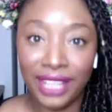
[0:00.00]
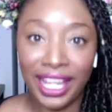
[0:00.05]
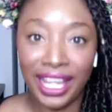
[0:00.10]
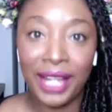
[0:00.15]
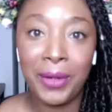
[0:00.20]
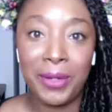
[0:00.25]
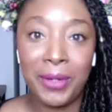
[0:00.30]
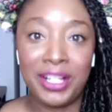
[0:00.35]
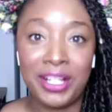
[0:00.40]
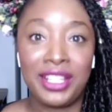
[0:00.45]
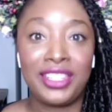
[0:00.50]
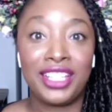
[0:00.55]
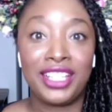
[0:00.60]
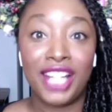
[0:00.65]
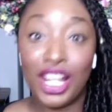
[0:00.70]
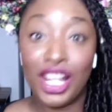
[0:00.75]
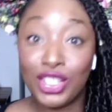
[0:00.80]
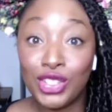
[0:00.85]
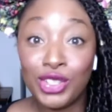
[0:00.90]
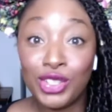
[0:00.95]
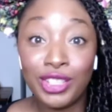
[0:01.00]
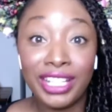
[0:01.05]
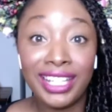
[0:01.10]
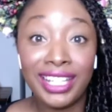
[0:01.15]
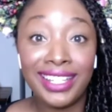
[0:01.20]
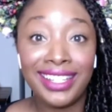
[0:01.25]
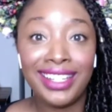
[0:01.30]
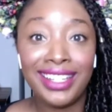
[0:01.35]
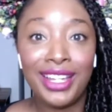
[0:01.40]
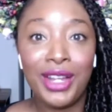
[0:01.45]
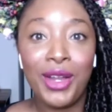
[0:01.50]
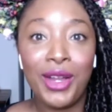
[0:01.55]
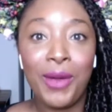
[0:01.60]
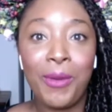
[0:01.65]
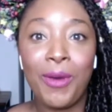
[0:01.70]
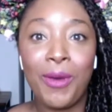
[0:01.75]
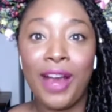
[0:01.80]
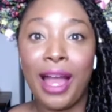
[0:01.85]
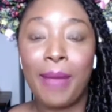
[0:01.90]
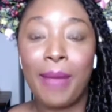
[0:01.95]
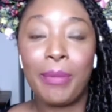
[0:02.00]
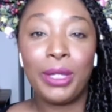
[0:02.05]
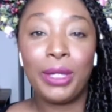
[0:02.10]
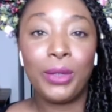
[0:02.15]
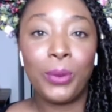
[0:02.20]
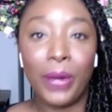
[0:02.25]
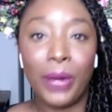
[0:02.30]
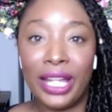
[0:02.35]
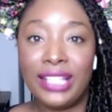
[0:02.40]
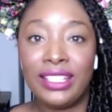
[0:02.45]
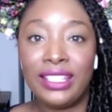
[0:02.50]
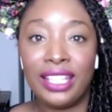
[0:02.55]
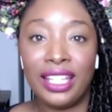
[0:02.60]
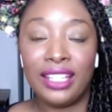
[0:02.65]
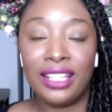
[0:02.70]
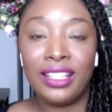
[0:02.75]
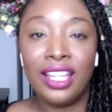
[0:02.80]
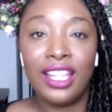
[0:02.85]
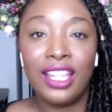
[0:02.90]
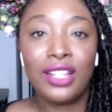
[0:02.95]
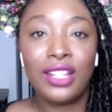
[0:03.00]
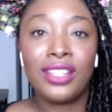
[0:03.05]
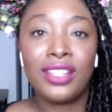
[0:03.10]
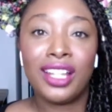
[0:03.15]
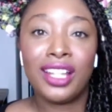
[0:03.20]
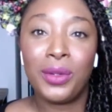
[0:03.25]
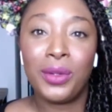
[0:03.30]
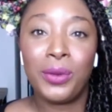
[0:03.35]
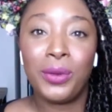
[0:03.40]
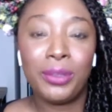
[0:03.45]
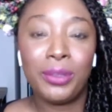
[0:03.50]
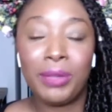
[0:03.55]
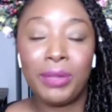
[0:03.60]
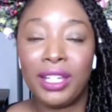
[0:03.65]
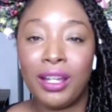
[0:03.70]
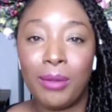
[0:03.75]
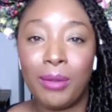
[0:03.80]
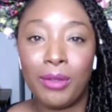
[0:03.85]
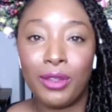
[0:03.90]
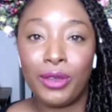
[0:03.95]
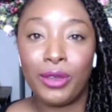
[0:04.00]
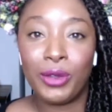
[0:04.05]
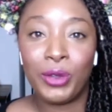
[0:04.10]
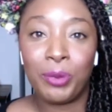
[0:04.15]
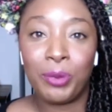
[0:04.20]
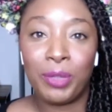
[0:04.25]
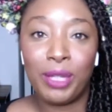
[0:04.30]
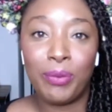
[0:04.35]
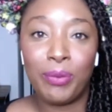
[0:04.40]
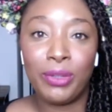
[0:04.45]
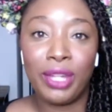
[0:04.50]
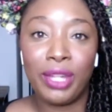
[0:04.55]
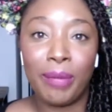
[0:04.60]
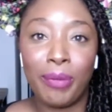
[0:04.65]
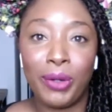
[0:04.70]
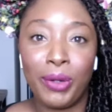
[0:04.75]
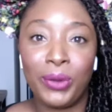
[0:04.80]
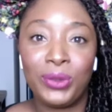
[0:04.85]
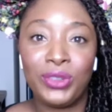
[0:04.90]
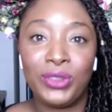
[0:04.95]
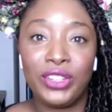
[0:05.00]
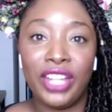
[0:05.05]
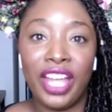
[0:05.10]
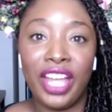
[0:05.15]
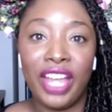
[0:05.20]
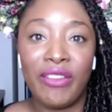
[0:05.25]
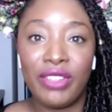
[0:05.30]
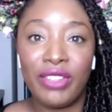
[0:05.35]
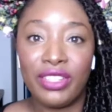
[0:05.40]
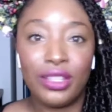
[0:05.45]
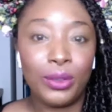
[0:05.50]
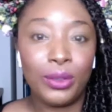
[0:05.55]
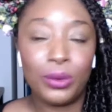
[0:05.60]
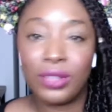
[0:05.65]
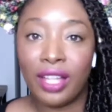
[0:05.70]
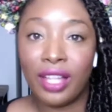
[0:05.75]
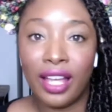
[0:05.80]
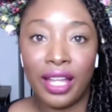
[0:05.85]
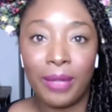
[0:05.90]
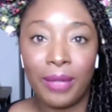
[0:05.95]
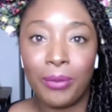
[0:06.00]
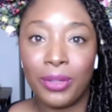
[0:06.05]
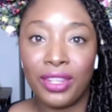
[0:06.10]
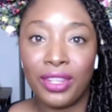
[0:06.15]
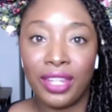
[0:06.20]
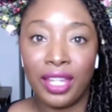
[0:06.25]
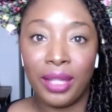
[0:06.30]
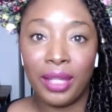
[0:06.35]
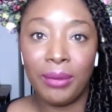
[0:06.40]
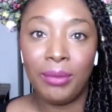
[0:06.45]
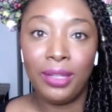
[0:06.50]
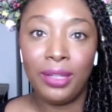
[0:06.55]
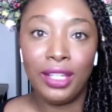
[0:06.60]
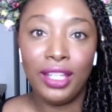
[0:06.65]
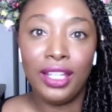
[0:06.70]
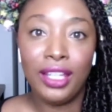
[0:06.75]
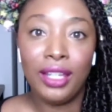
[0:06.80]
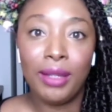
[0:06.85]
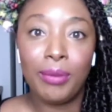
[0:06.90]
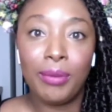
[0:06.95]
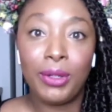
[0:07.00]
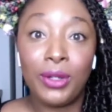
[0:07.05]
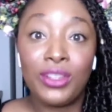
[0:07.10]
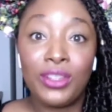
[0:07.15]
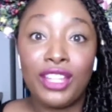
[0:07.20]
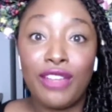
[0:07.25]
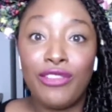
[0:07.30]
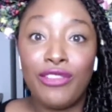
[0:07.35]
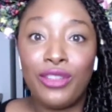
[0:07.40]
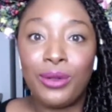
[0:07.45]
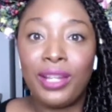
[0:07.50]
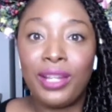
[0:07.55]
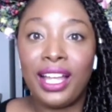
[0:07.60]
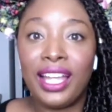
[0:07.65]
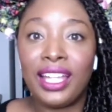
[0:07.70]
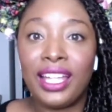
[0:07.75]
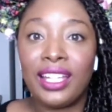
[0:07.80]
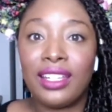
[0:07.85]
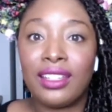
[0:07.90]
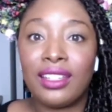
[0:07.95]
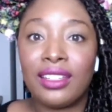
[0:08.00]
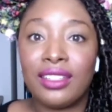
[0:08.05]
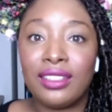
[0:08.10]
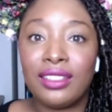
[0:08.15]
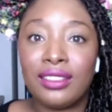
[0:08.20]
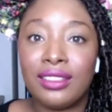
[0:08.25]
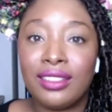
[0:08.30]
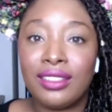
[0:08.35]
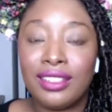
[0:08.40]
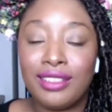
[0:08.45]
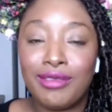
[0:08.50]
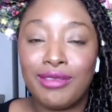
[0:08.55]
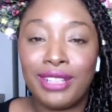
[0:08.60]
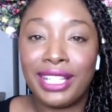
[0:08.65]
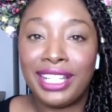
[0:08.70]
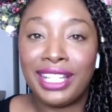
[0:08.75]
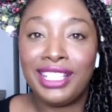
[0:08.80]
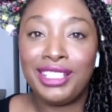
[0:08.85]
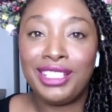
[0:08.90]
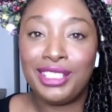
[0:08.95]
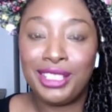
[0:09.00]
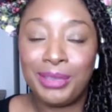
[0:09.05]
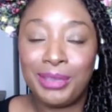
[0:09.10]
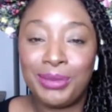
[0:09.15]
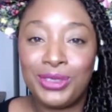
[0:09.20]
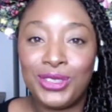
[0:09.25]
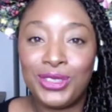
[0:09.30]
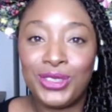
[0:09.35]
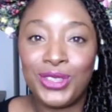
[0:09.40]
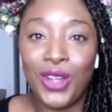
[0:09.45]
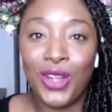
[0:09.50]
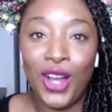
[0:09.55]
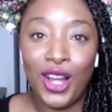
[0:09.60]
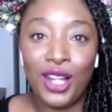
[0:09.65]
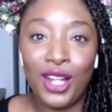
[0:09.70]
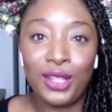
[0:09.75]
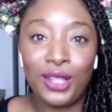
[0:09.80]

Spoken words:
Like we're in another country, we're at a big wedding, because I don't want to become one of those people that post every single time with him, because I feel like relationships just aren't